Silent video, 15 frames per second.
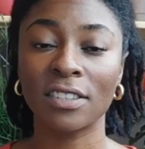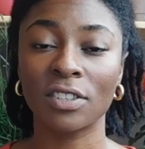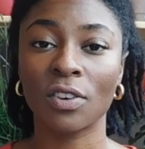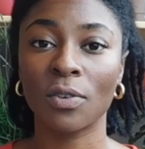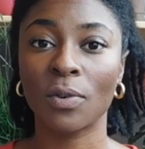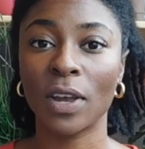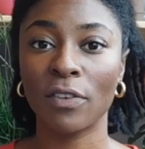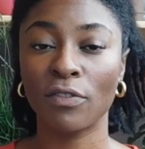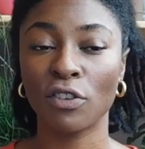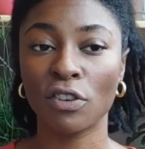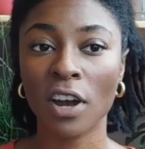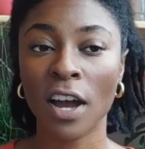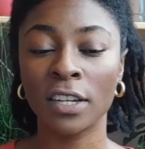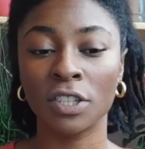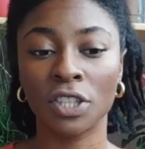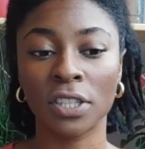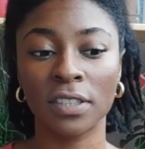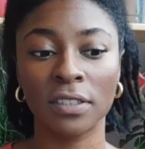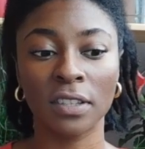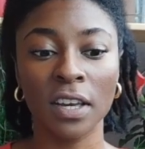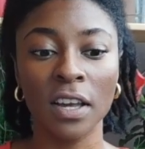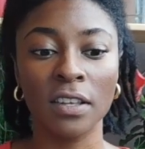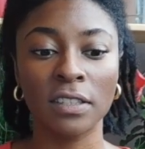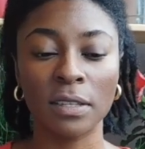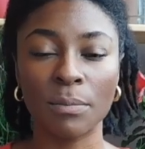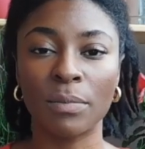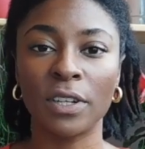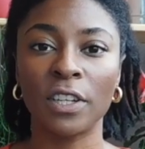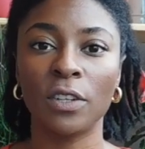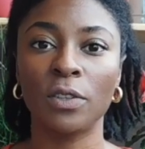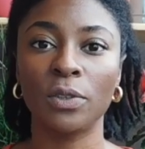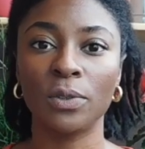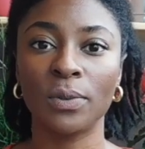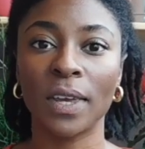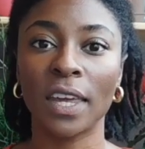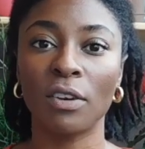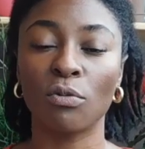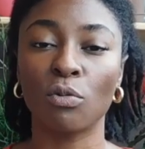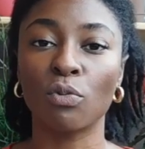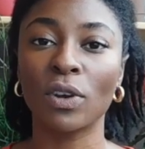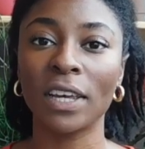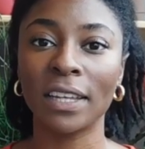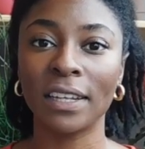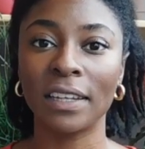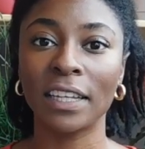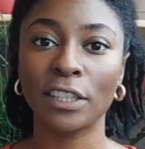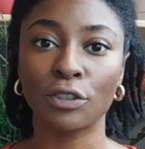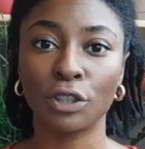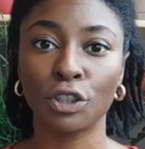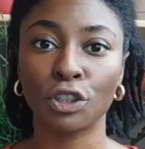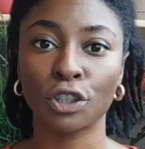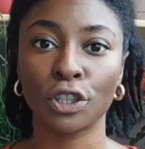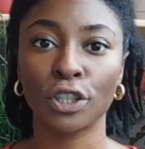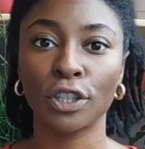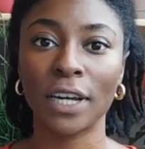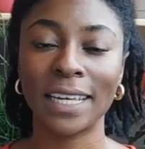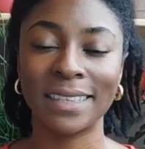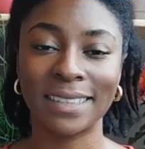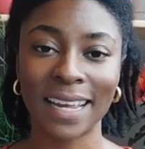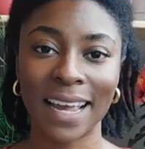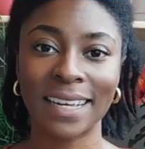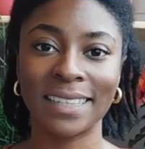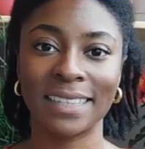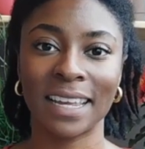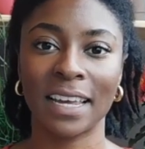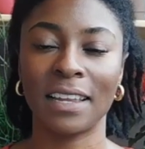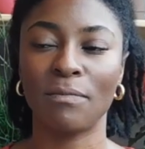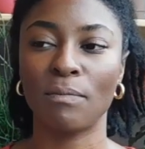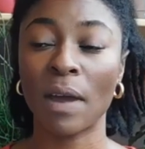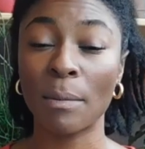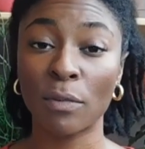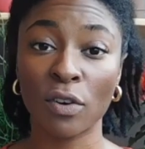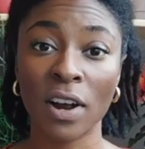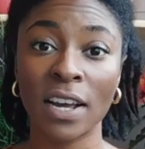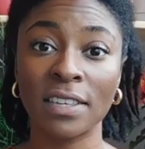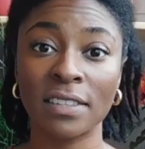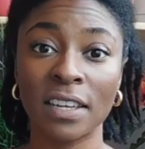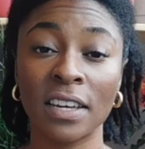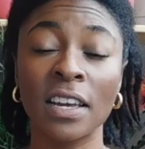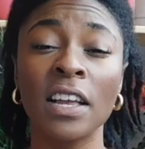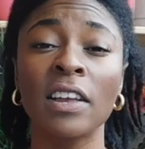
So if you're not just somebody who can read literature and text and memorize it,